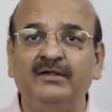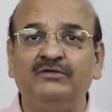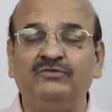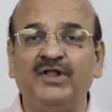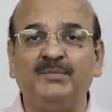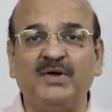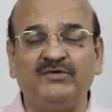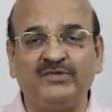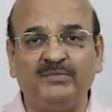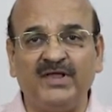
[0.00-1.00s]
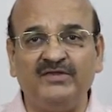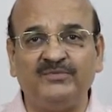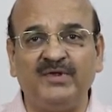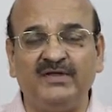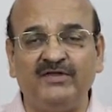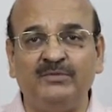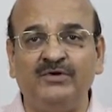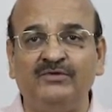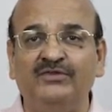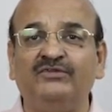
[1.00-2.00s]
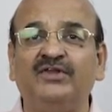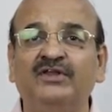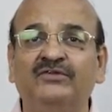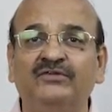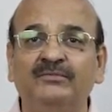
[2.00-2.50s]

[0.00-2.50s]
so that power supply is made available to these tents.